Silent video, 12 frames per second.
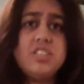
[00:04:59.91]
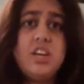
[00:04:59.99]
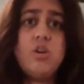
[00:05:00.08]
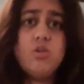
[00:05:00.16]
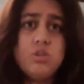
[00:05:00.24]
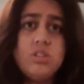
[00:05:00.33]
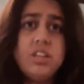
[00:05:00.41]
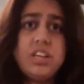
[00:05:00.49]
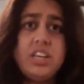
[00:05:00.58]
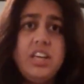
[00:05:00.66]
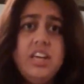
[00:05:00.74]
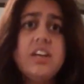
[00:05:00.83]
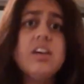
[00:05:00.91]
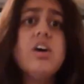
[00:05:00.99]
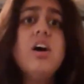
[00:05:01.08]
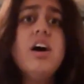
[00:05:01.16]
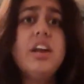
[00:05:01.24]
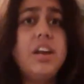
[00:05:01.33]
They go to the king,
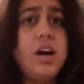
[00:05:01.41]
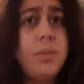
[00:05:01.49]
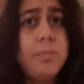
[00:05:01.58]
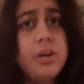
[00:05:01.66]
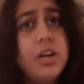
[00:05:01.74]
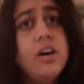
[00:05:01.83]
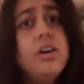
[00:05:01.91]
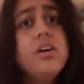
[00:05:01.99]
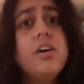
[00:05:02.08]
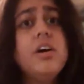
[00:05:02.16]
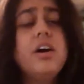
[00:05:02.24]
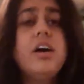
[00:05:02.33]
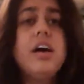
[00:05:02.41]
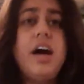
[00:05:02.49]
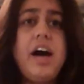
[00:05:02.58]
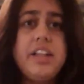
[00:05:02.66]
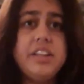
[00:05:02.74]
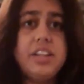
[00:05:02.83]
Nahapana,
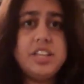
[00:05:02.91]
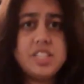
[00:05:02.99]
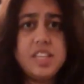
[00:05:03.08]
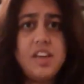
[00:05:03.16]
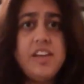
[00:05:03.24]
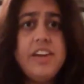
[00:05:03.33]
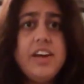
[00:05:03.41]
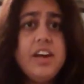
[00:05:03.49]
and they say